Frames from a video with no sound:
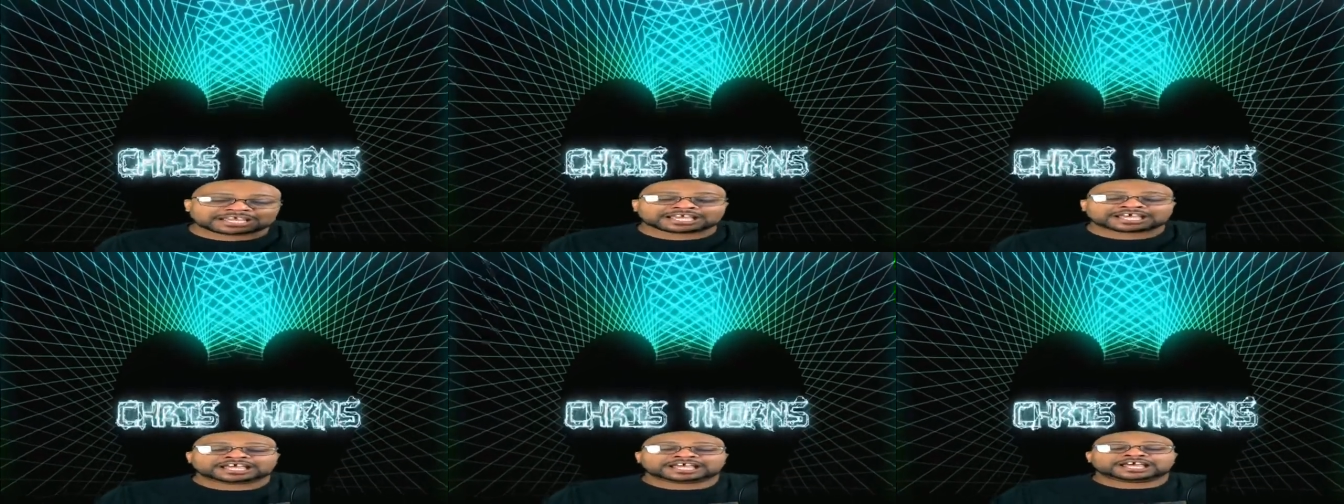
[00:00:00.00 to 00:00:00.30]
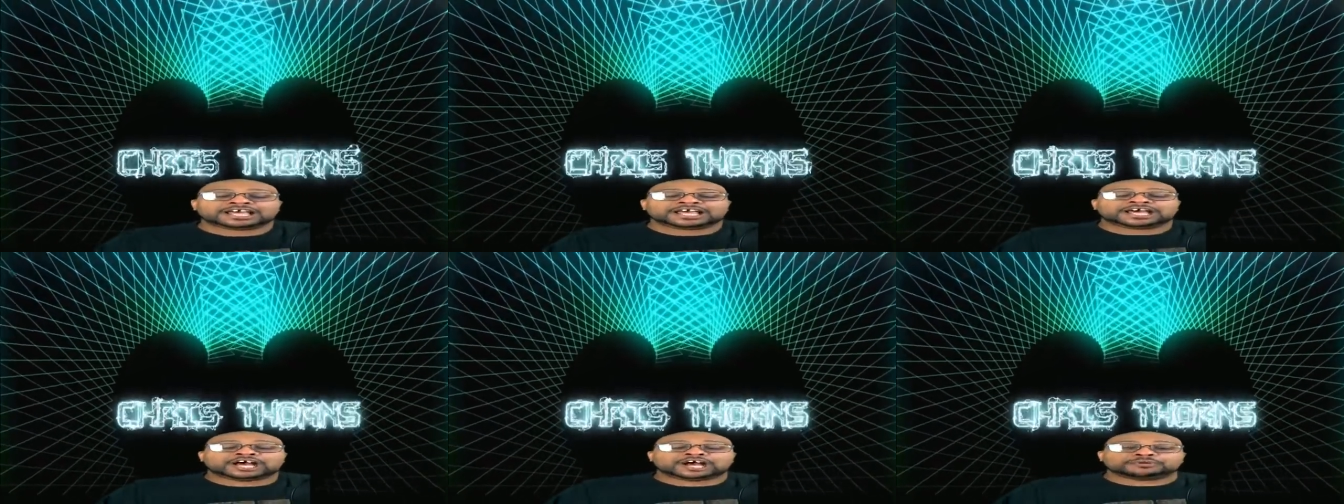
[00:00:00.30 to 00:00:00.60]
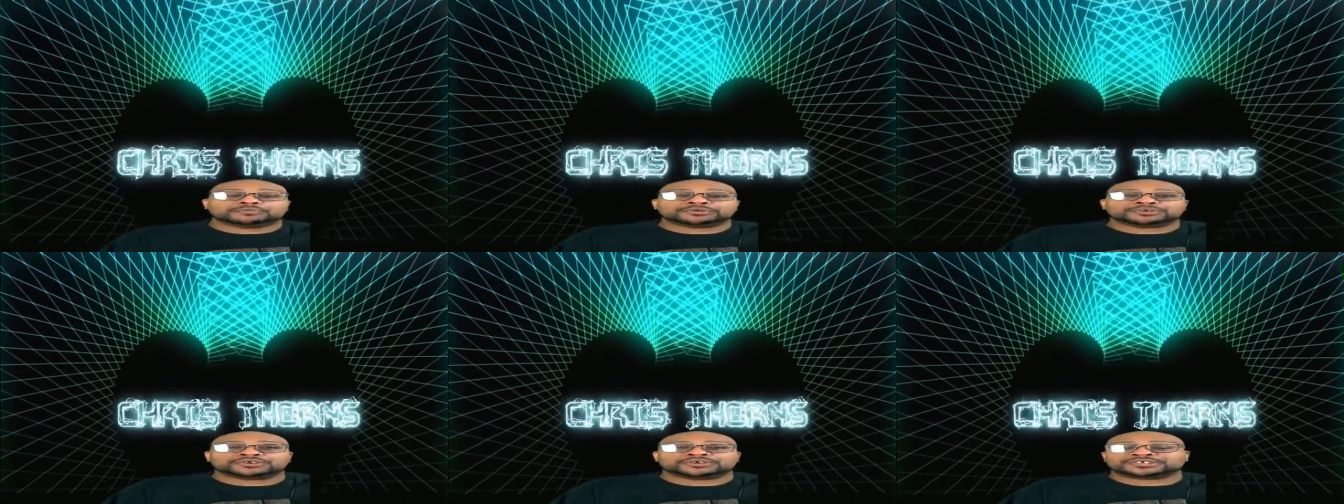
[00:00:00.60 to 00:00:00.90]
I'm here
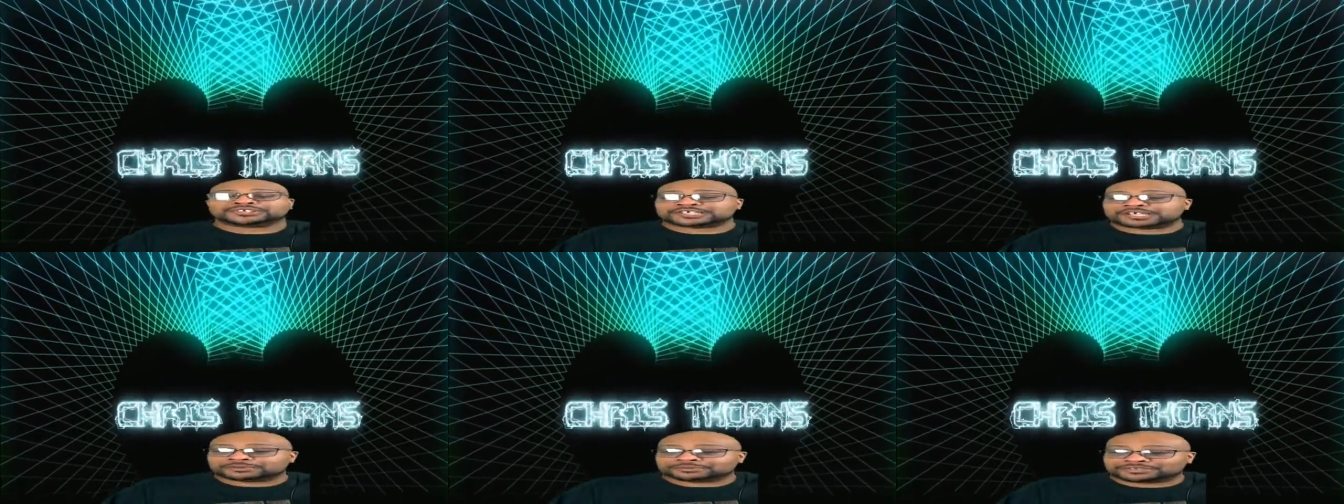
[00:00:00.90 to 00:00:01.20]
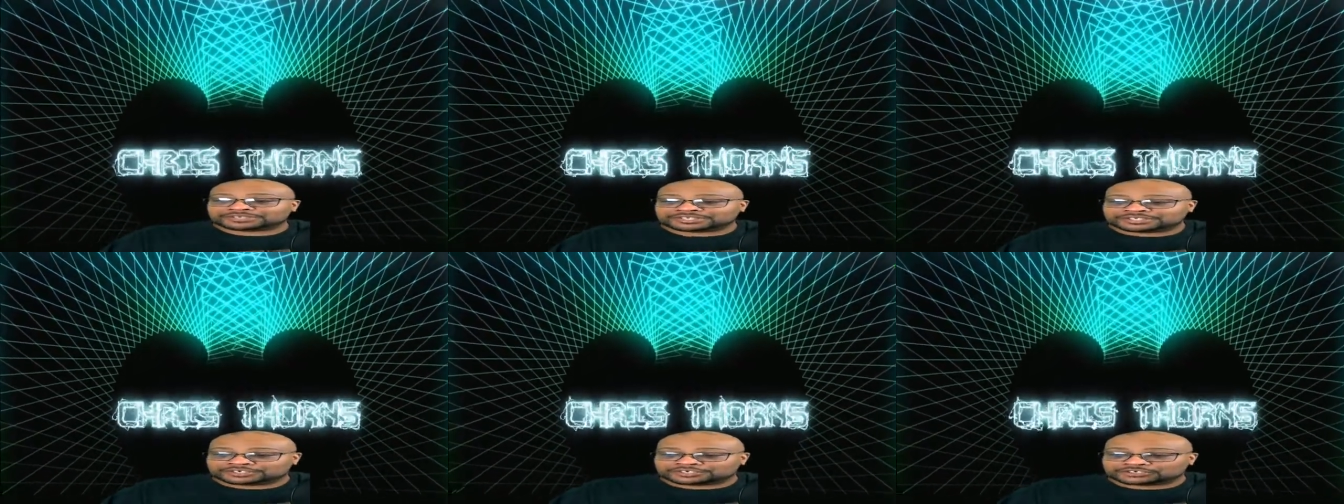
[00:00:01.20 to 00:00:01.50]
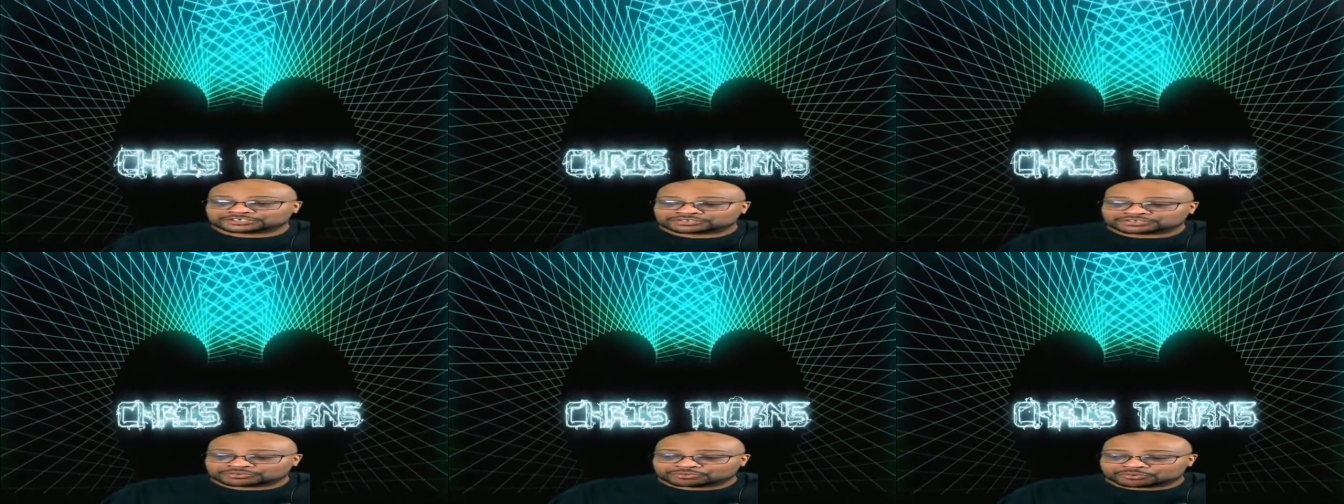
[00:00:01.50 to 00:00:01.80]
because I was sent a
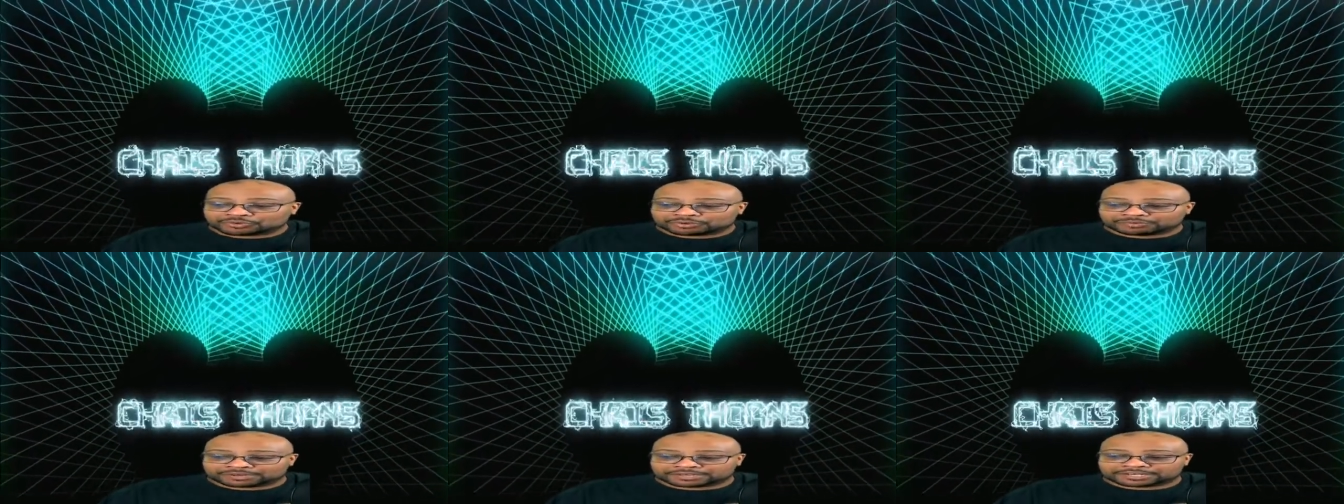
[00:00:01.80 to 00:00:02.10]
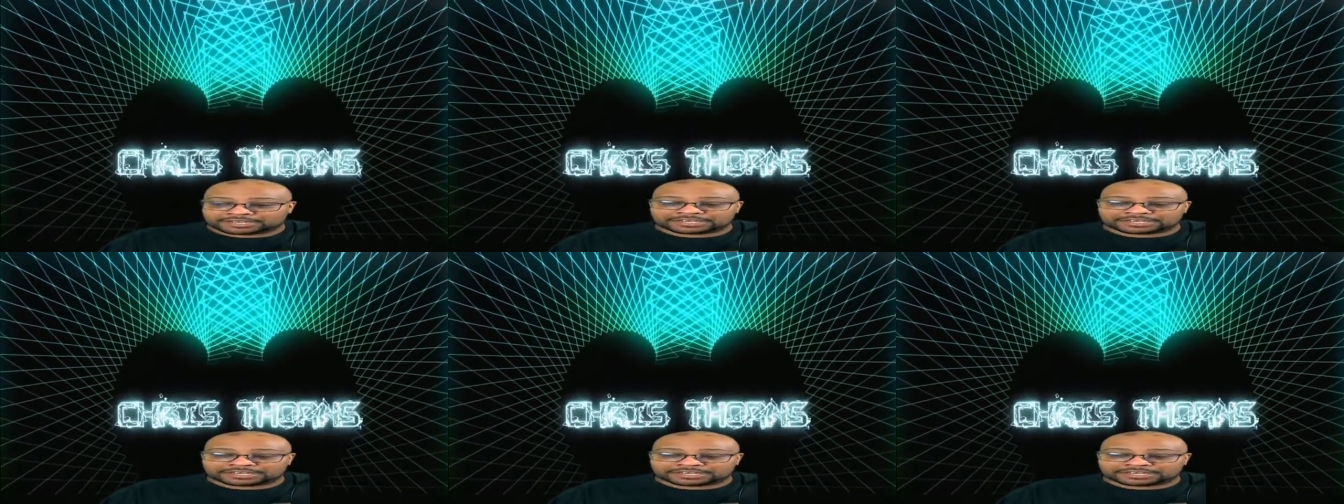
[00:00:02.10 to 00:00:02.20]
story